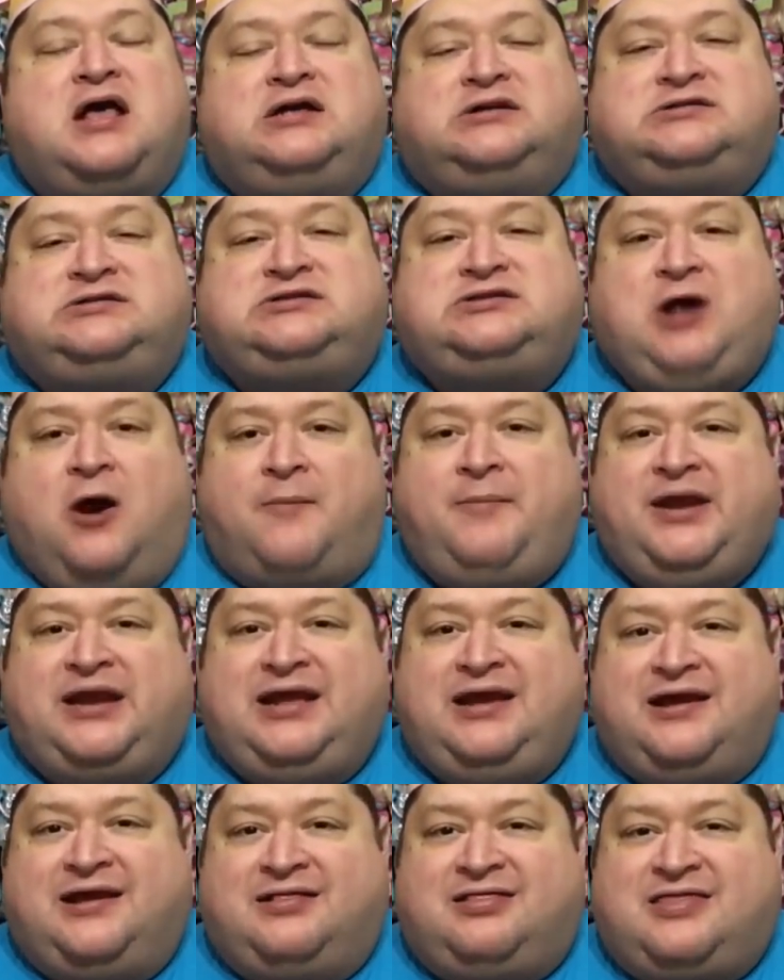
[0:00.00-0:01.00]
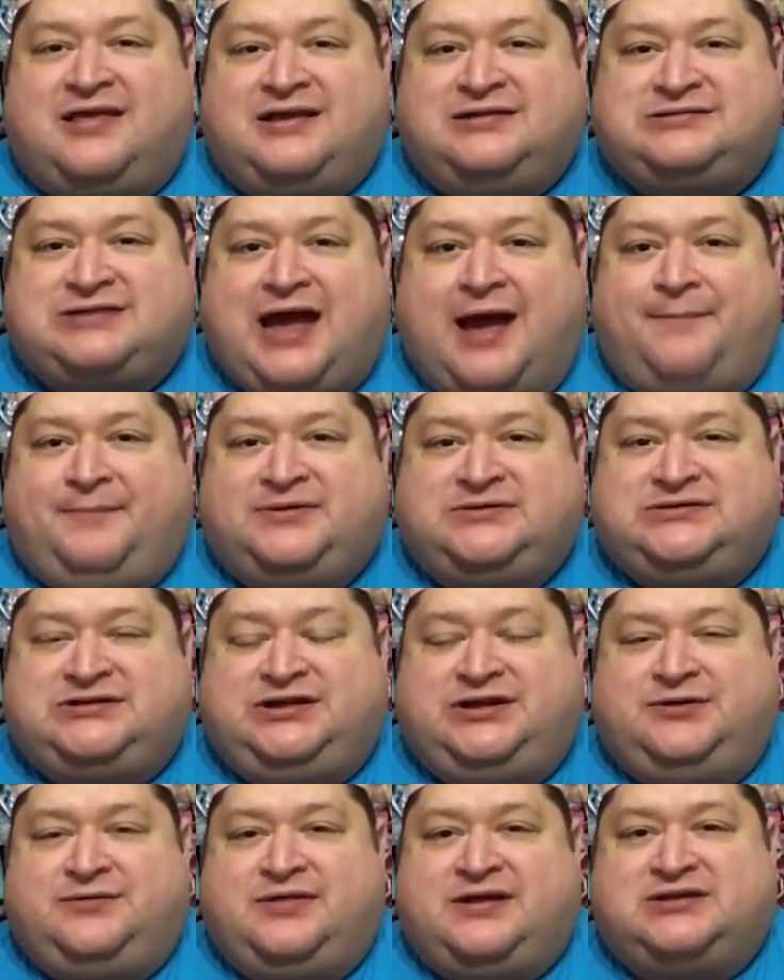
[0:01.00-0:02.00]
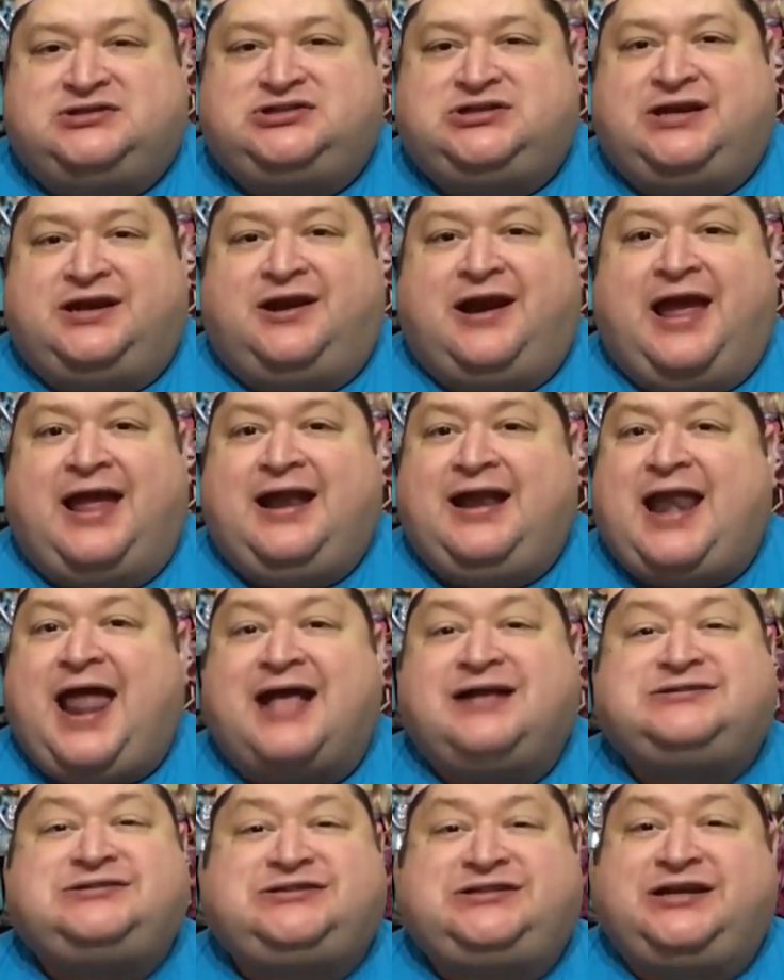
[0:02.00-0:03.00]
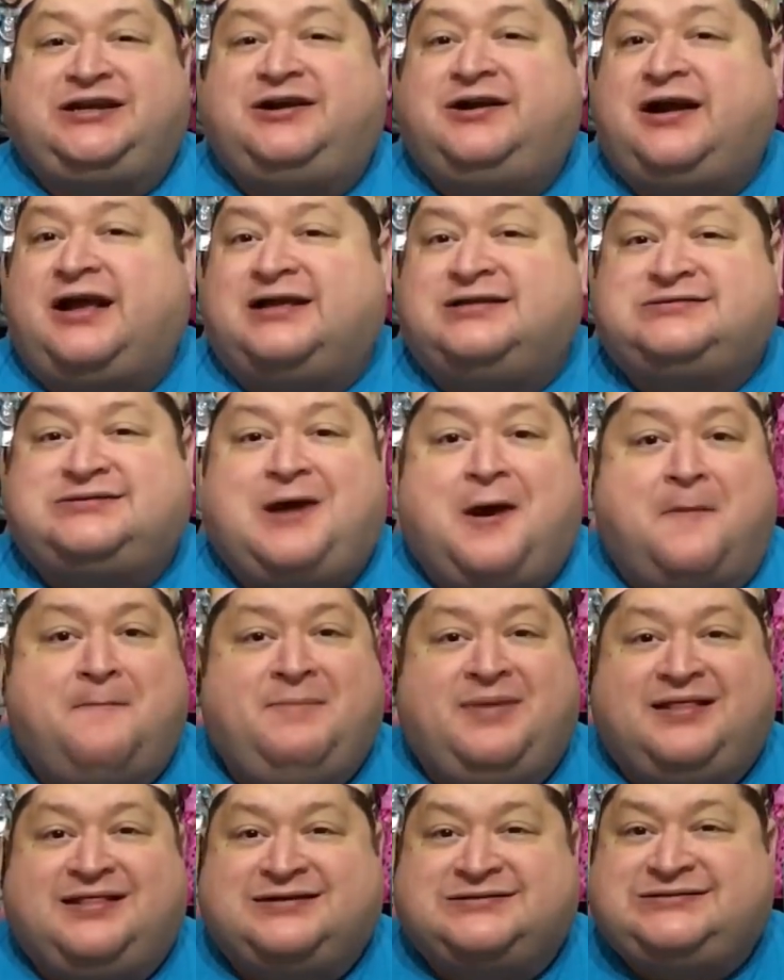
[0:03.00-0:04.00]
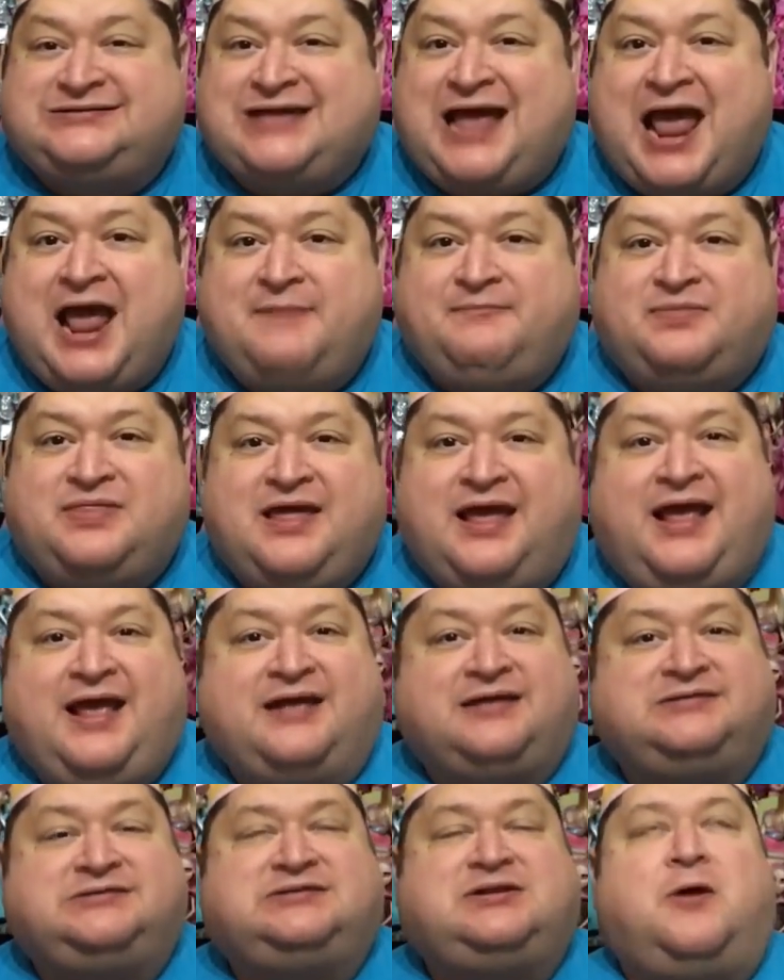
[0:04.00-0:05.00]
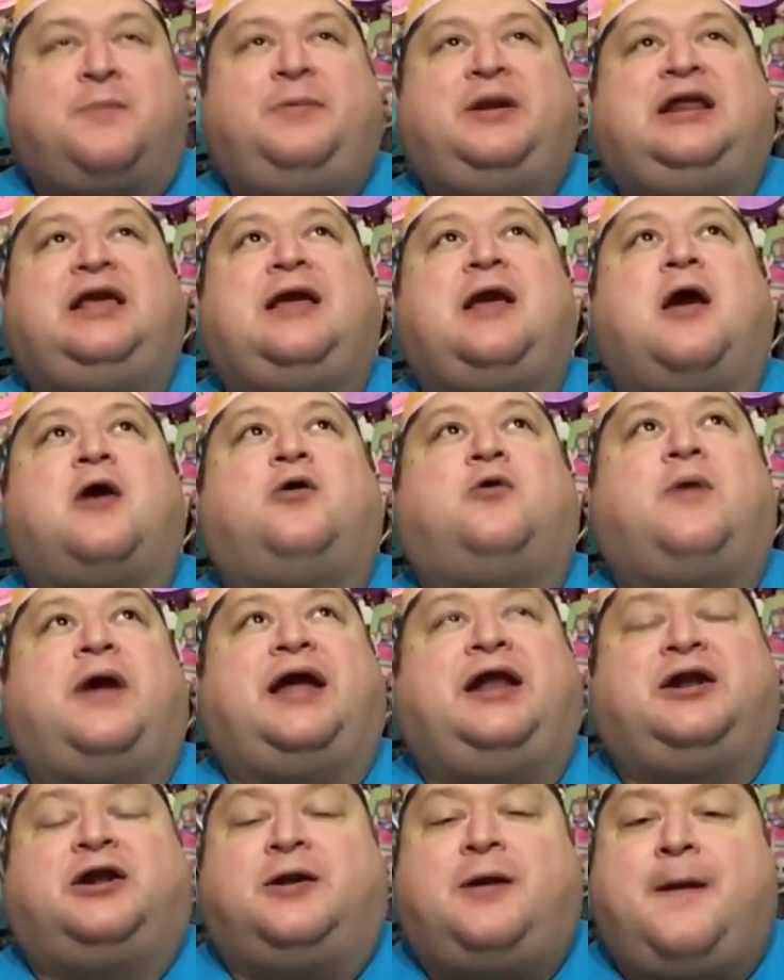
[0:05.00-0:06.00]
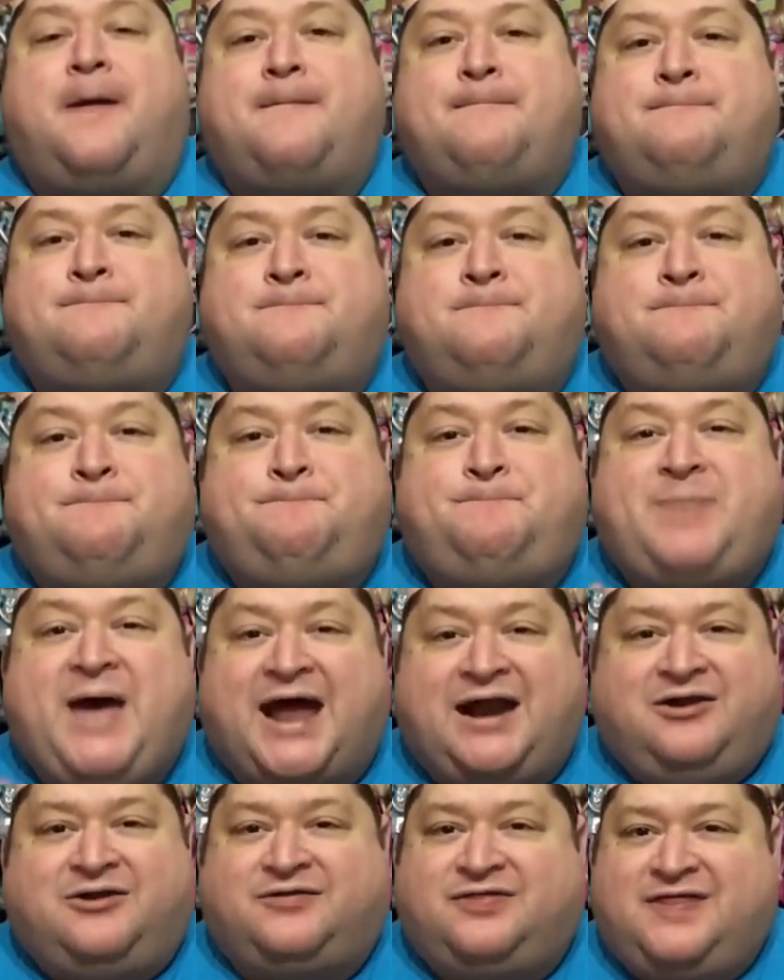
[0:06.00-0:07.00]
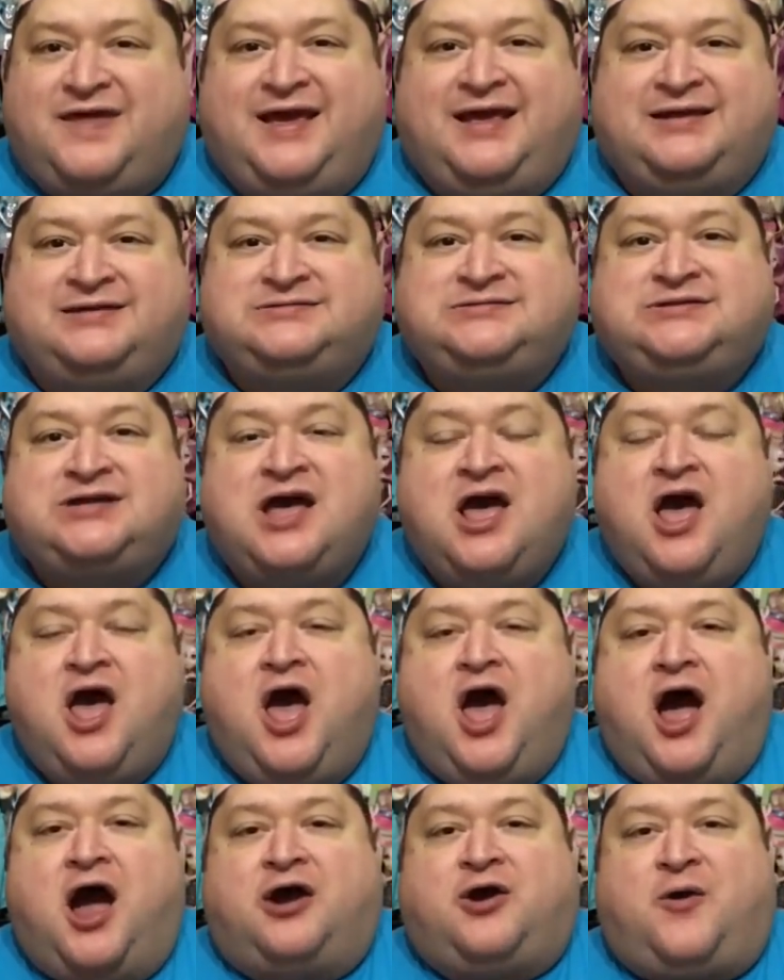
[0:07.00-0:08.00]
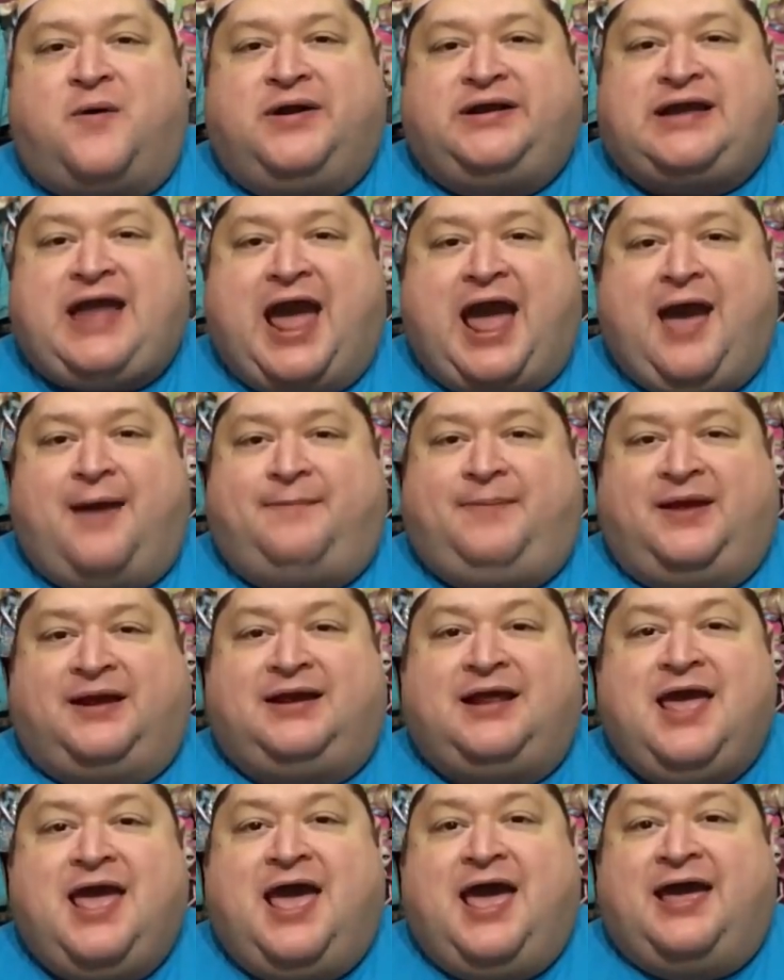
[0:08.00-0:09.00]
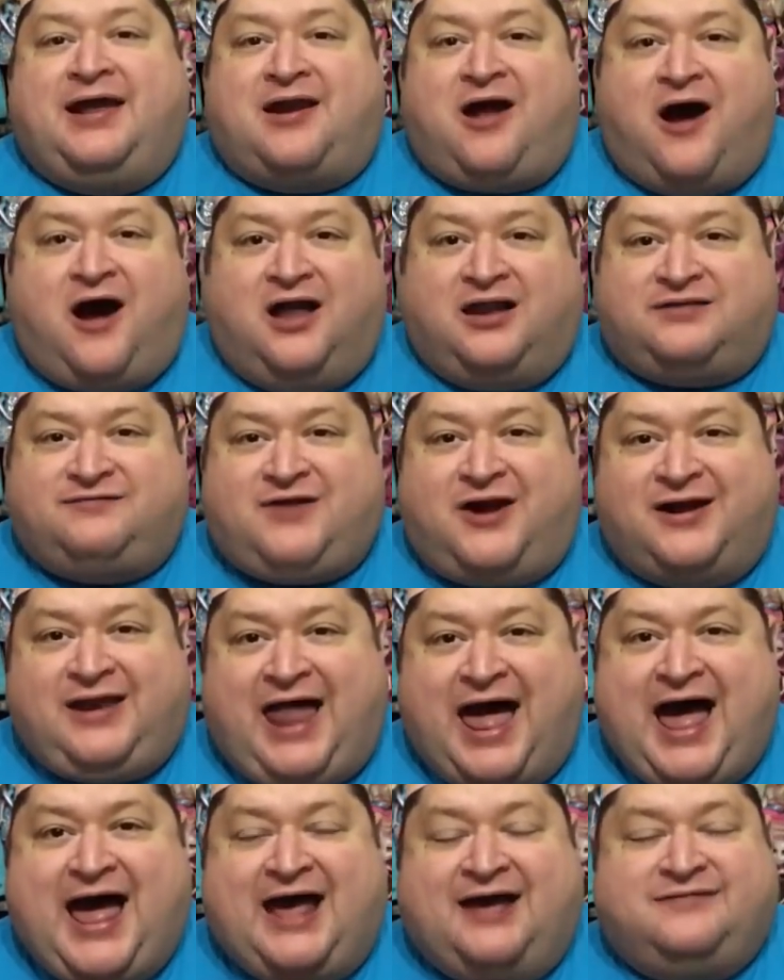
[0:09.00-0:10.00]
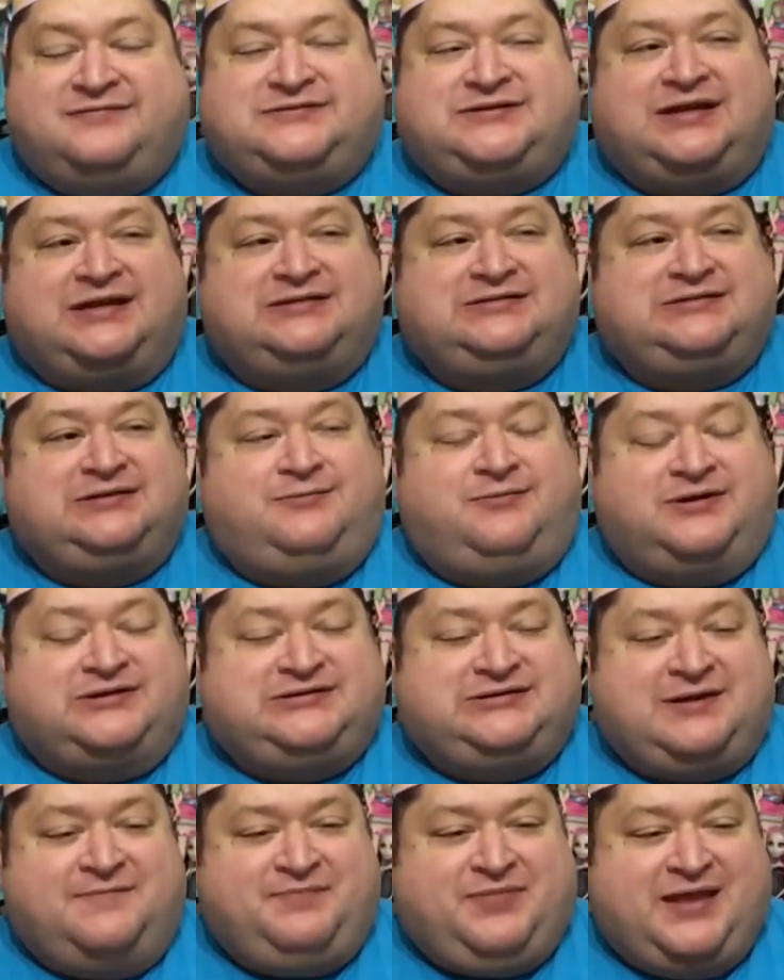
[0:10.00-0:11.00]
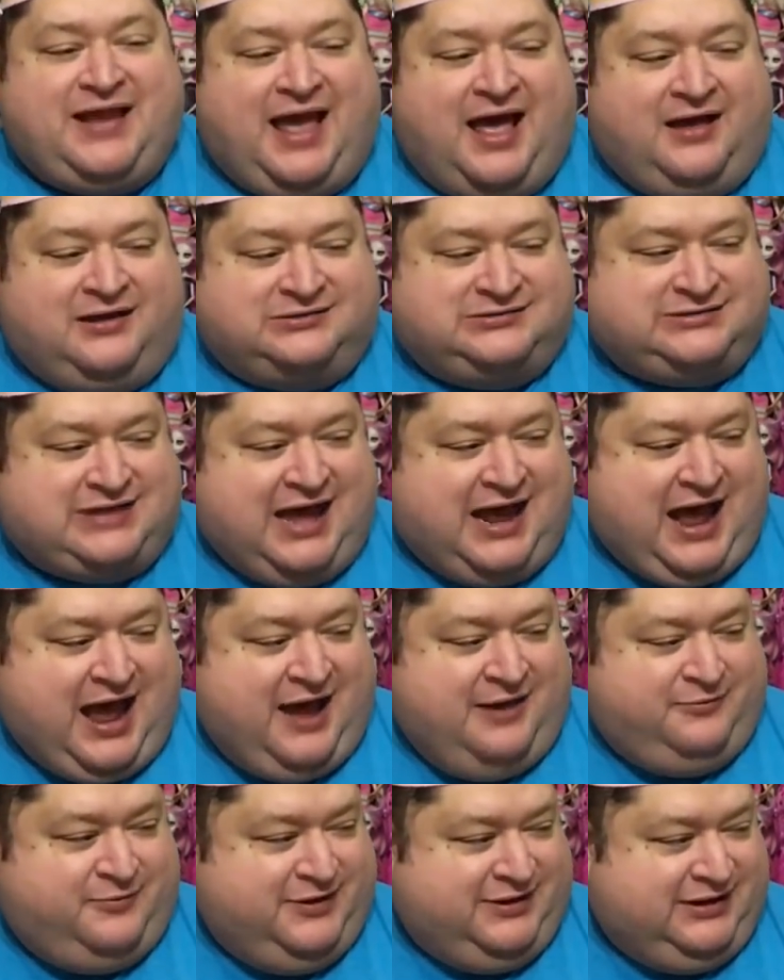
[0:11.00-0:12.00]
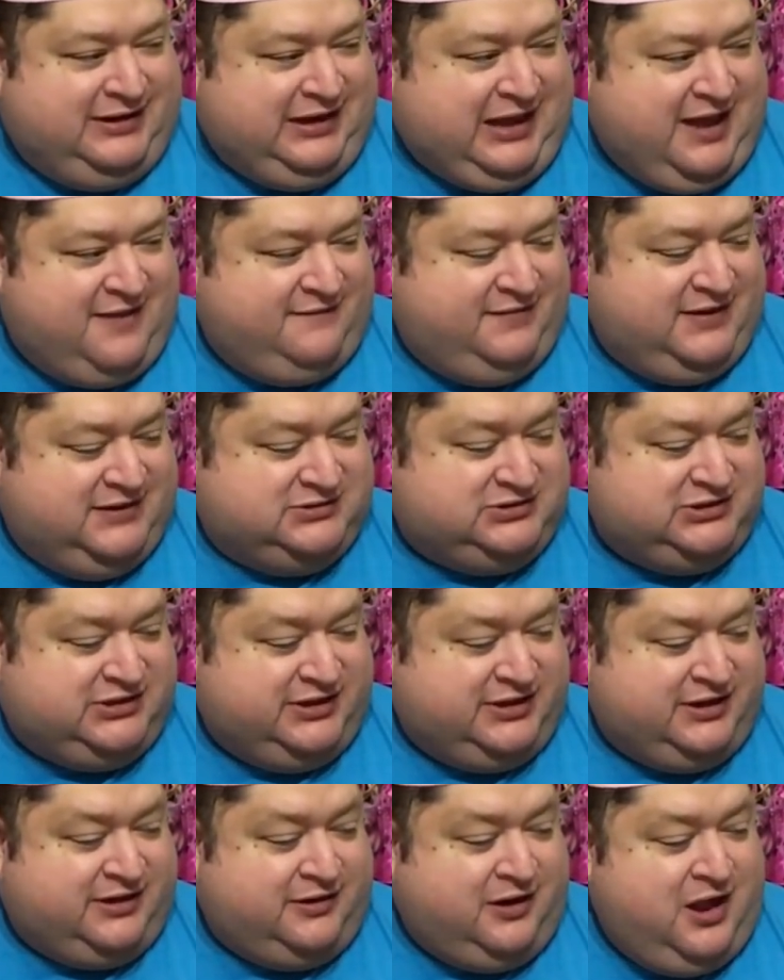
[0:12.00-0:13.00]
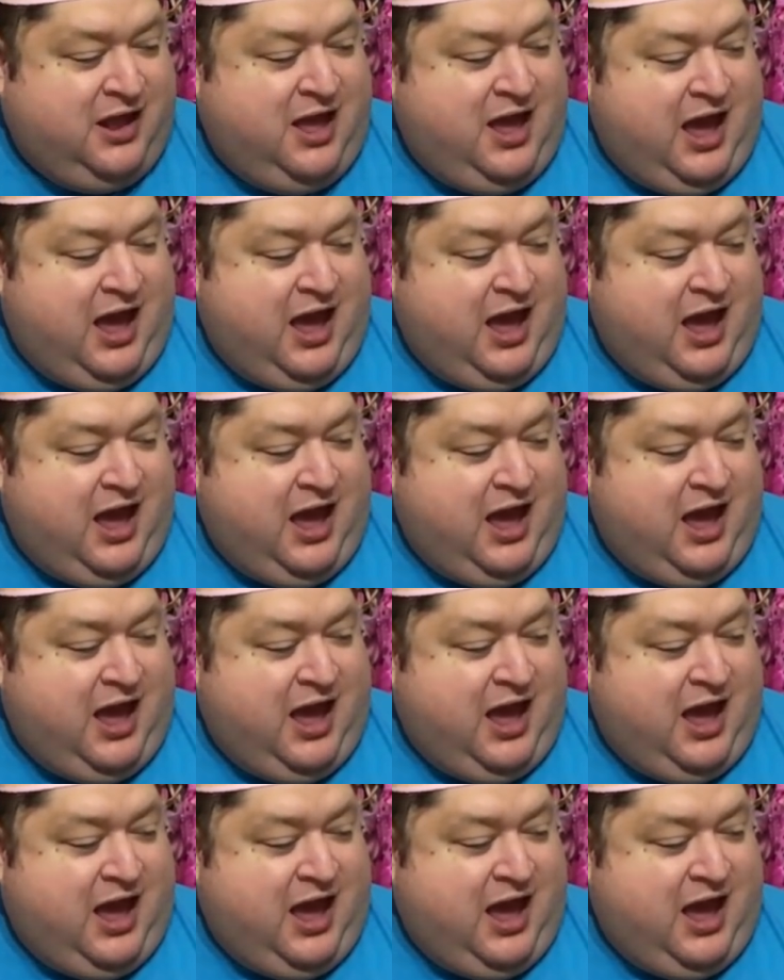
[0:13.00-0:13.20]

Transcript: so many good things happen to you this year. And next year is going to be the same thing. So many greater, better things are going to happen in all of our lives. Let's see, what's something else that I really love this year?